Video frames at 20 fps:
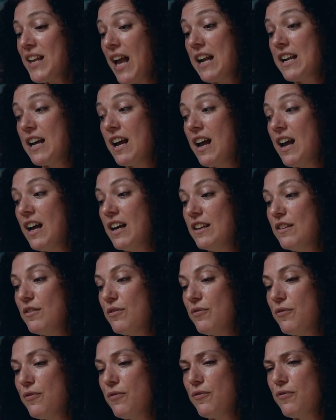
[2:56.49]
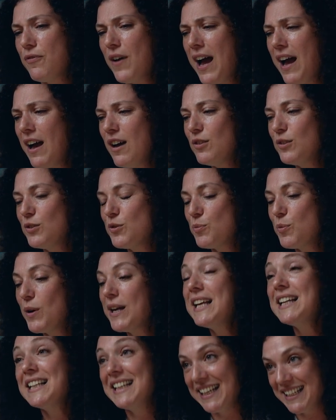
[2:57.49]
And I found,
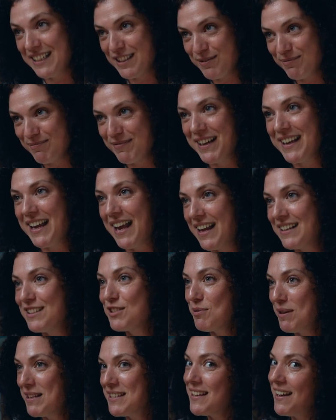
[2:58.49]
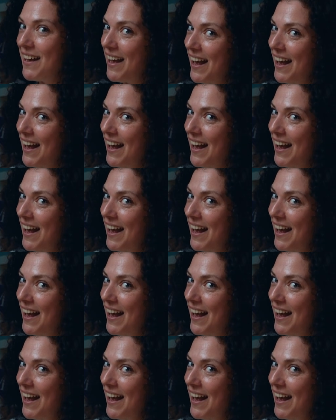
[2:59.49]
weirdly, again, Twitter,